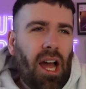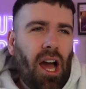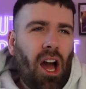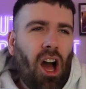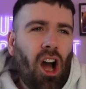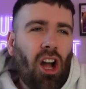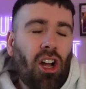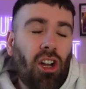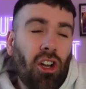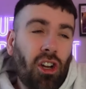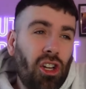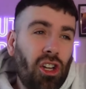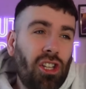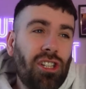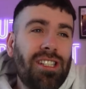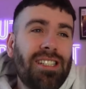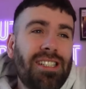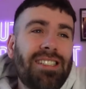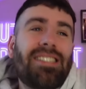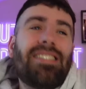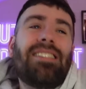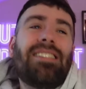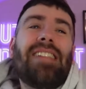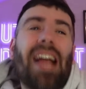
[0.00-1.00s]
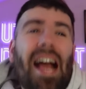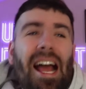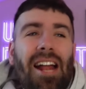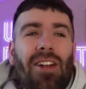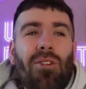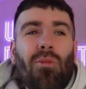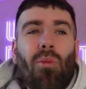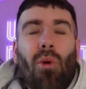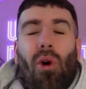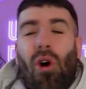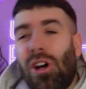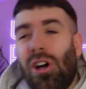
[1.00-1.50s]
I could
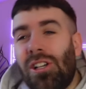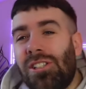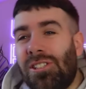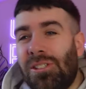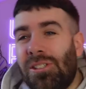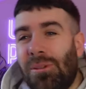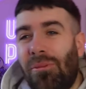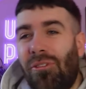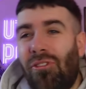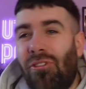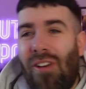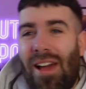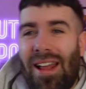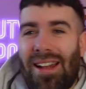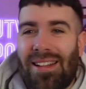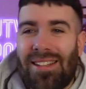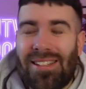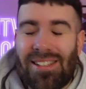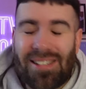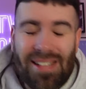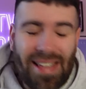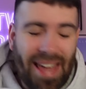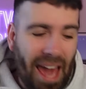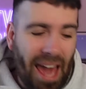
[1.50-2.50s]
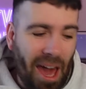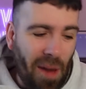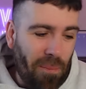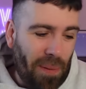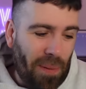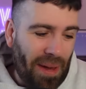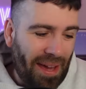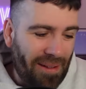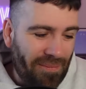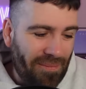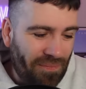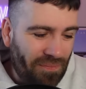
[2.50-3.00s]
understand why some fans get a
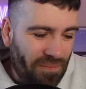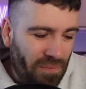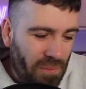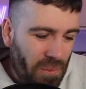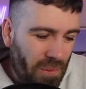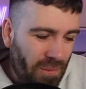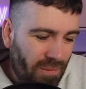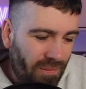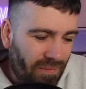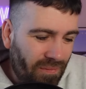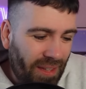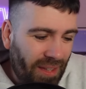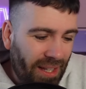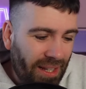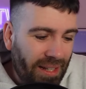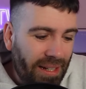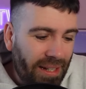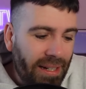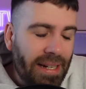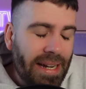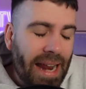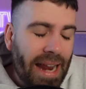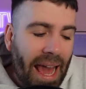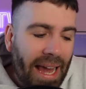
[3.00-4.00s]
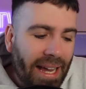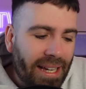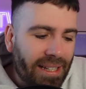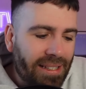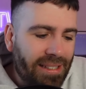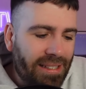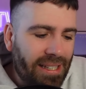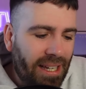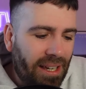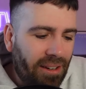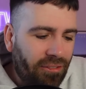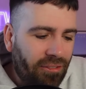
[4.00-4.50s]
bit
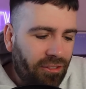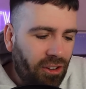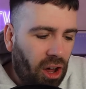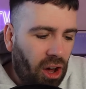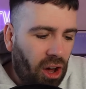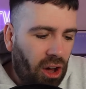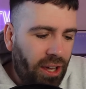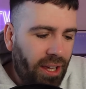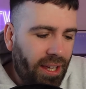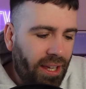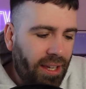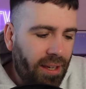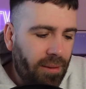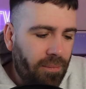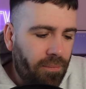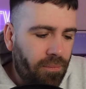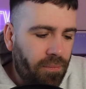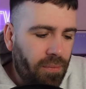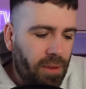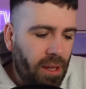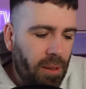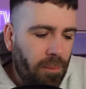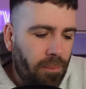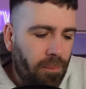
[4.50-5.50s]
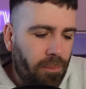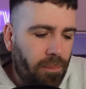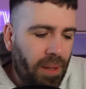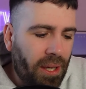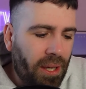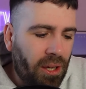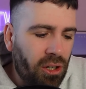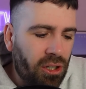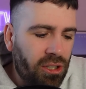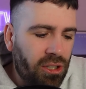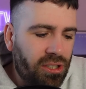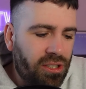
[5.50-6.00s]
negative, like,
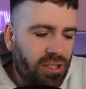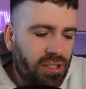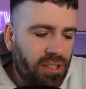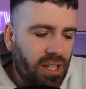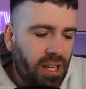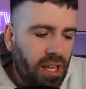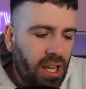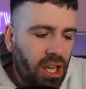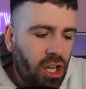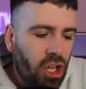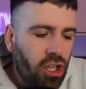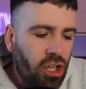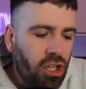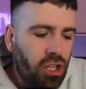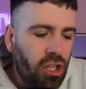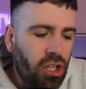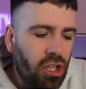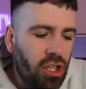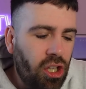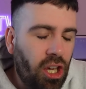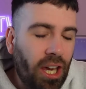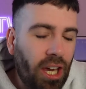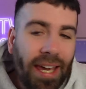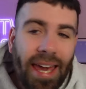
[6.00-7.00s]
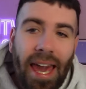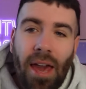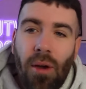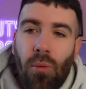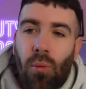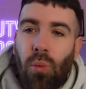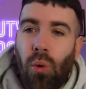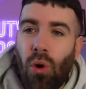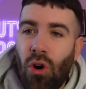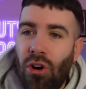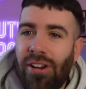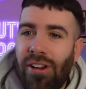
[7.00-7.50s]
because you get
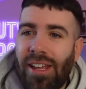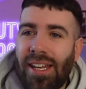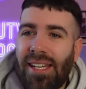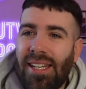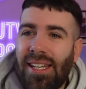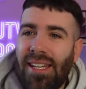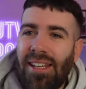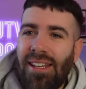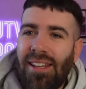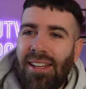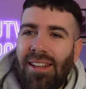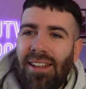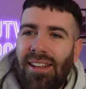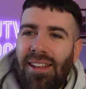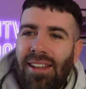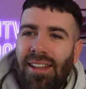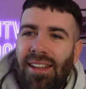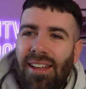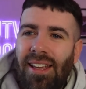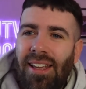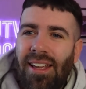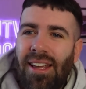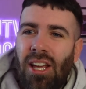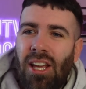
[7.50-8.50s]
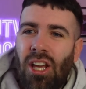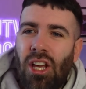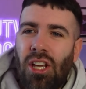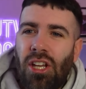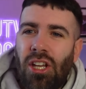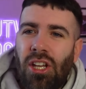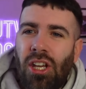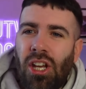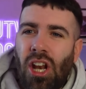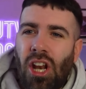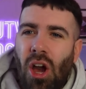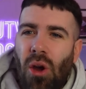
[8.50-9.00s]
worried.
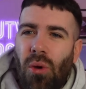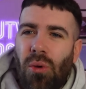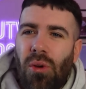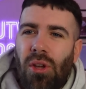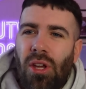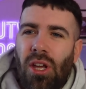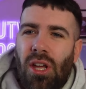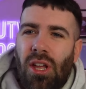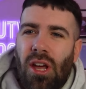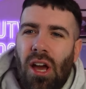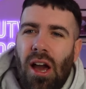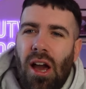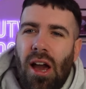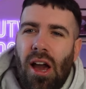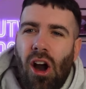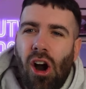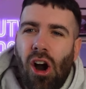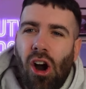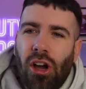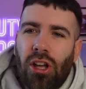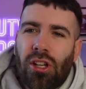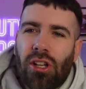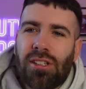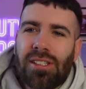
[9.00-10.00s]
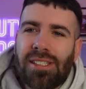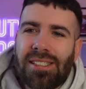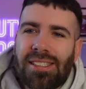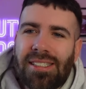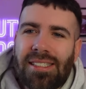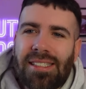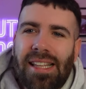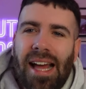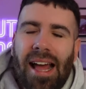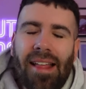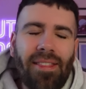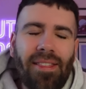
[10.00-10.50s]
I
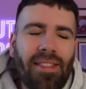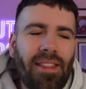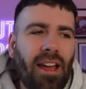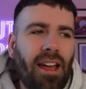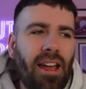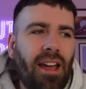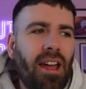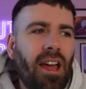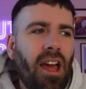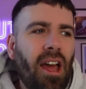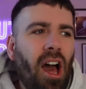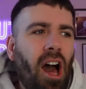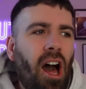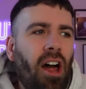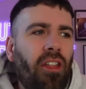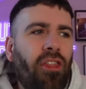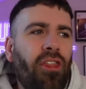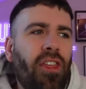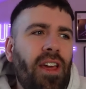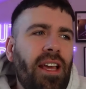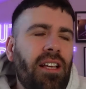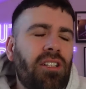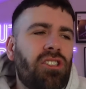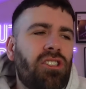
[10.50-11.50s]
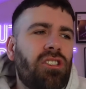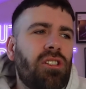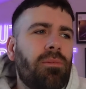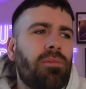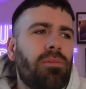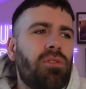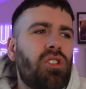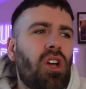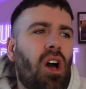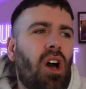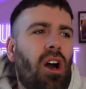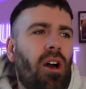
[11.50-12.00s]
understand that. I think
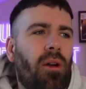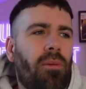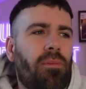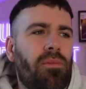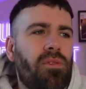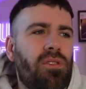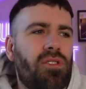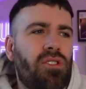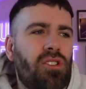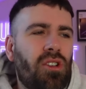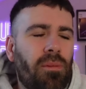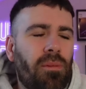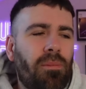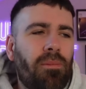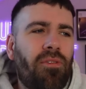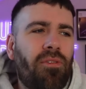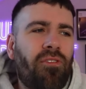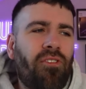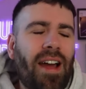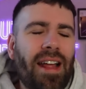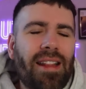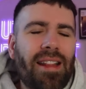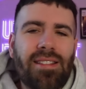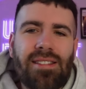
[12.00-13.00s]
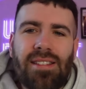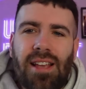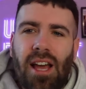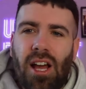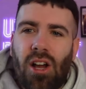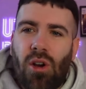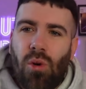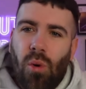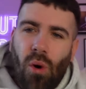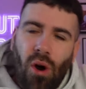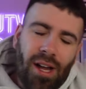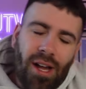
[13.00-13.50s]
sometimes some fans that
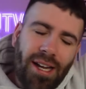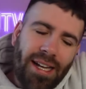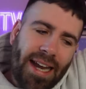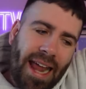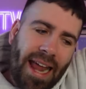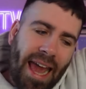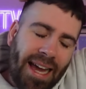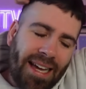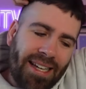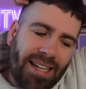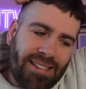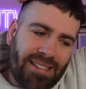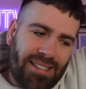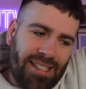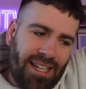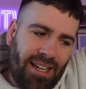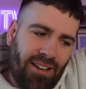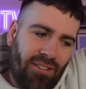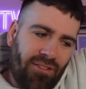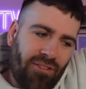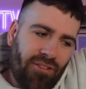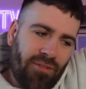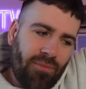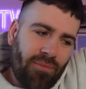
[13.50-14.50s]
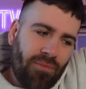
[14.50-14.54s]
are quite negative,